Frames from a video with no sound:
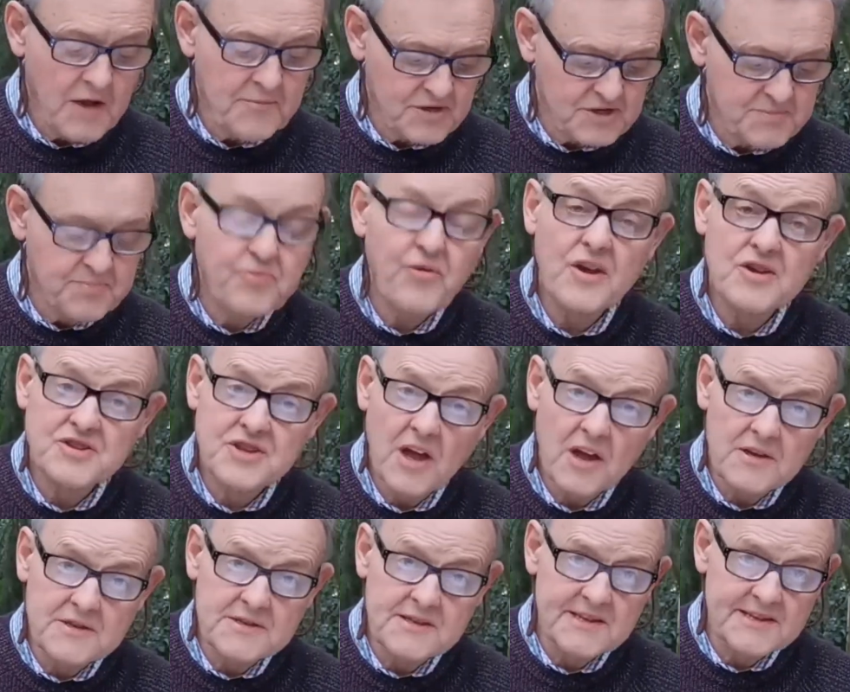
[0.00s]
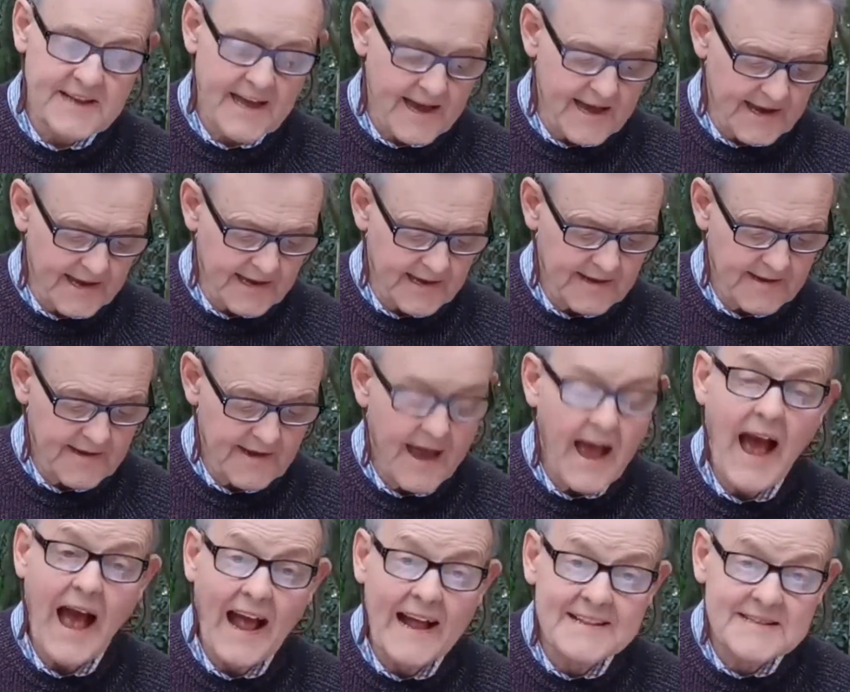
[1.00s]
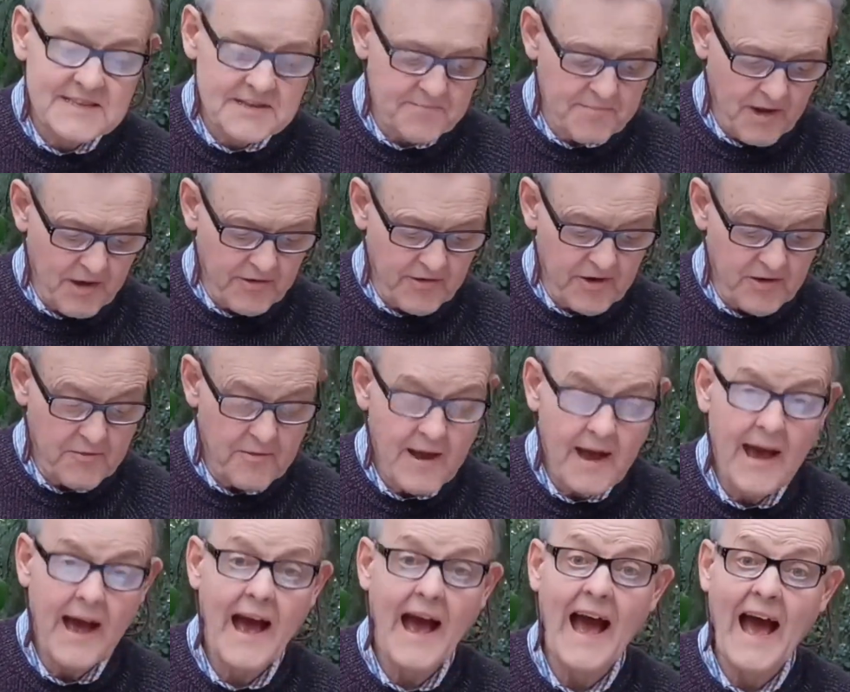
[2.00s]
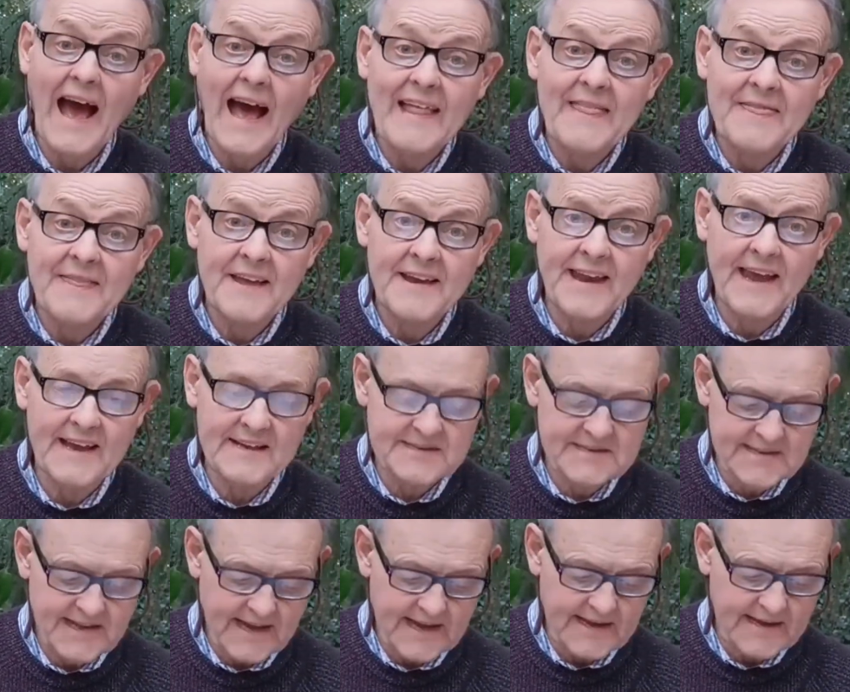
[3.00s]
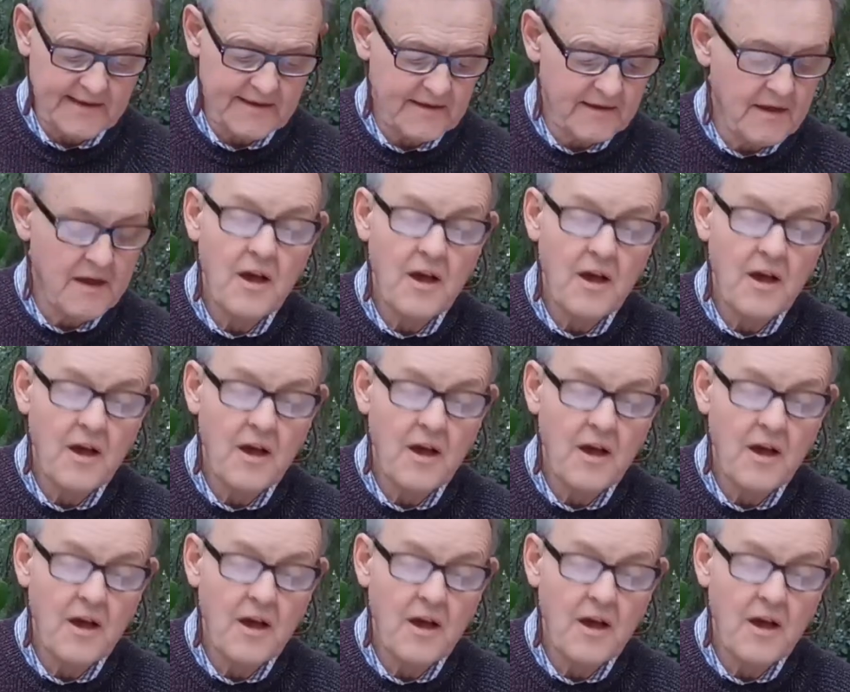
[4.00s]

I must press on today and tomorrow and the next day,